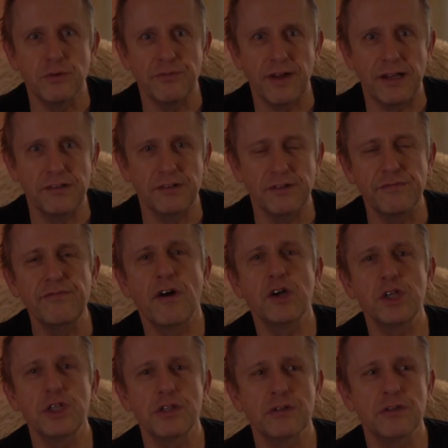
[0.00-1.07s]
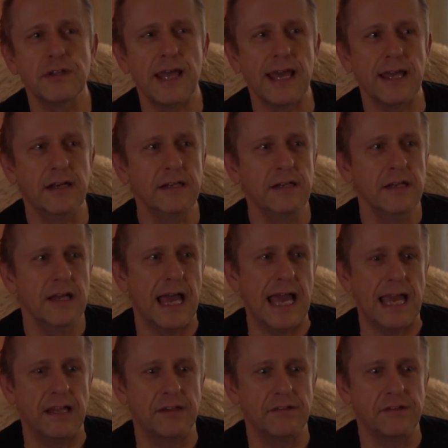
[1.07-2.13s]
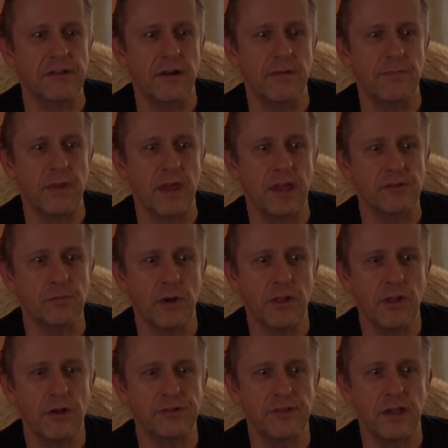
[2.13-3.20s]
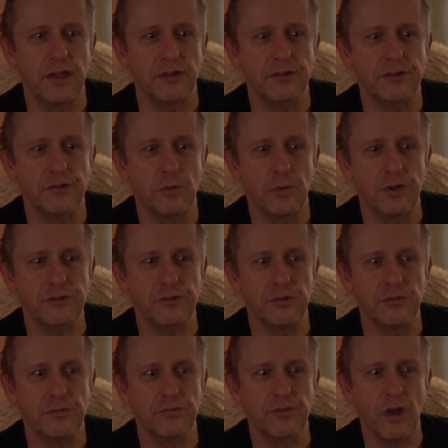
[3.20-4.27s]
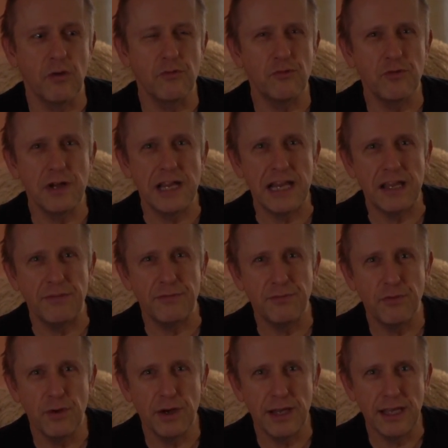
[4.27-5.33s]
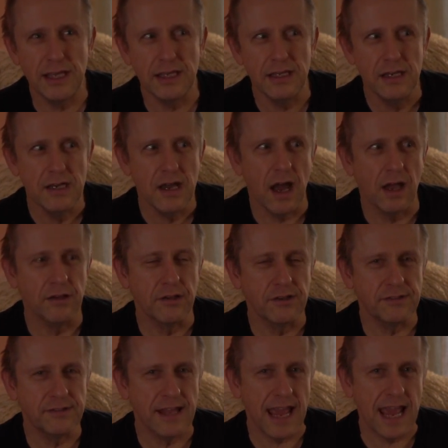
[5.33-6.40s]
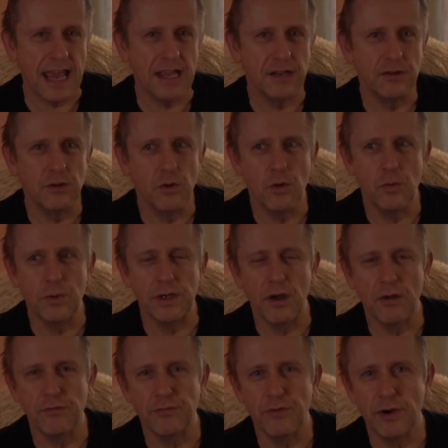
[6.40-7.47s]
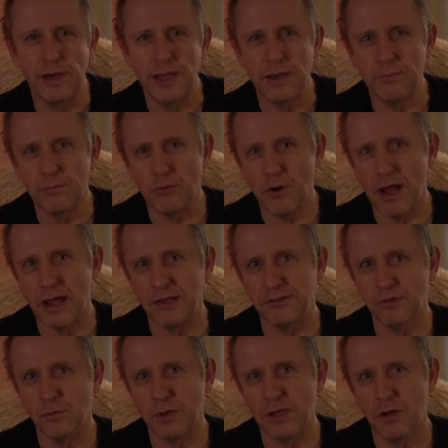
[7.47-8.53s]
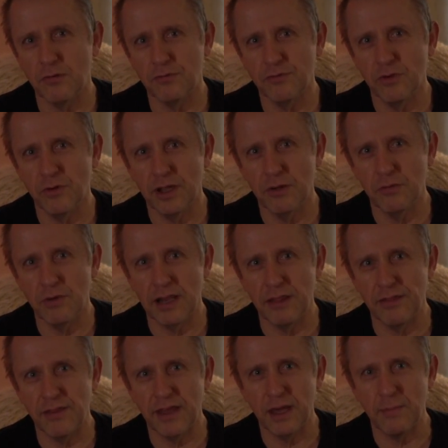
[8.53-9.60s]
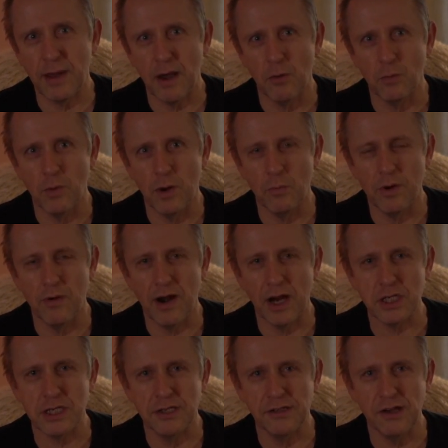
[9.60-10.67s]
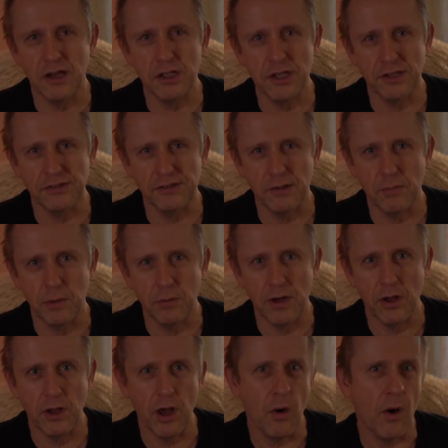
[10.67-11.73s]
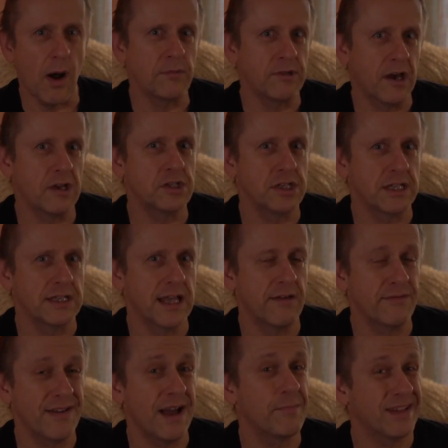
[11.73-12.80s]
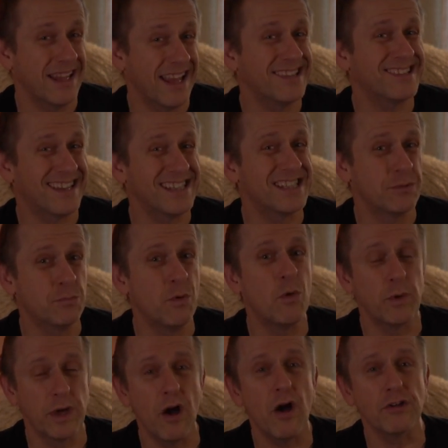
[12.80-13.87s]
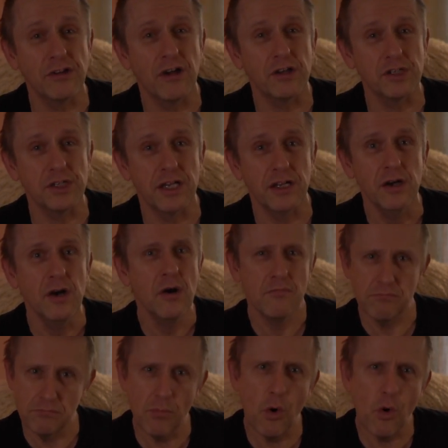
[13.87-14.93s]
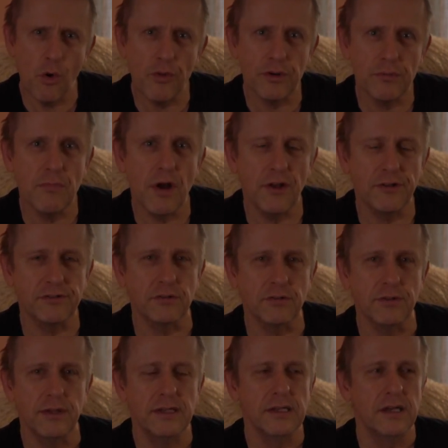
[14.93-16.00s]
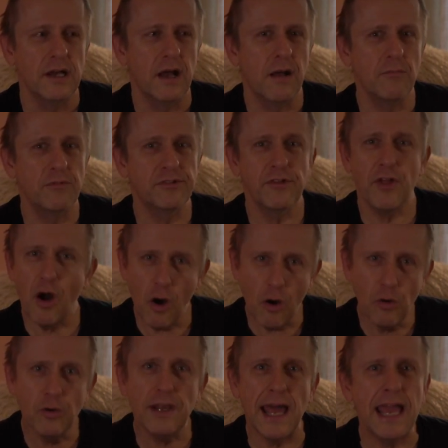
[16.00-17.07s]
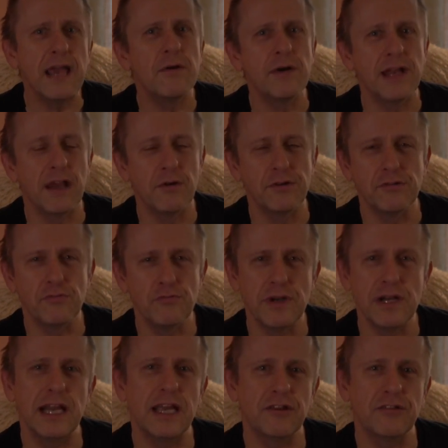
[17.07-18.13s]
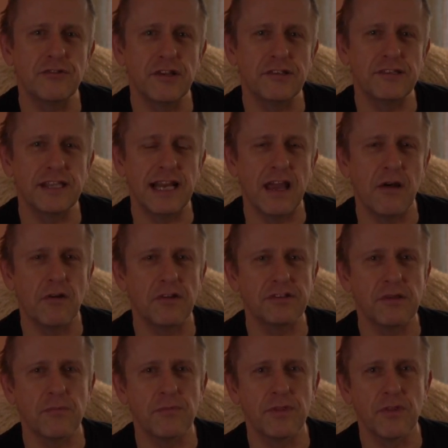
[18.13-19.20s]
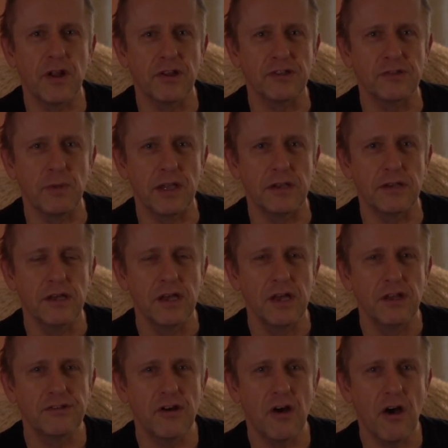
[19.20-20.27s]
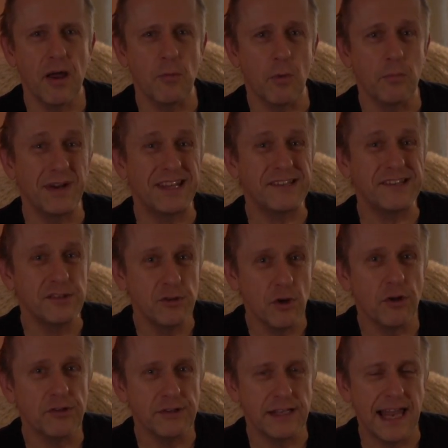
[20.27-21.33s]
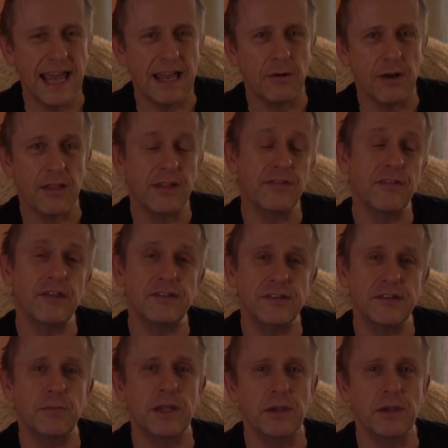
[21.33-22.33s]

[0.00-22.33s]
Fat is a functional layer, and it's one of those things that we sort of don't really fully understand, or we don't fully embrace, or we don't fully really think about when we're actually touching somebody. We don't go, I'm touching their fat, but that's actually what we are touching, more than muscle. So the whole layer in here is a really interesting layer, and it's something that I spend time on, but it's not a layer. And I think this has been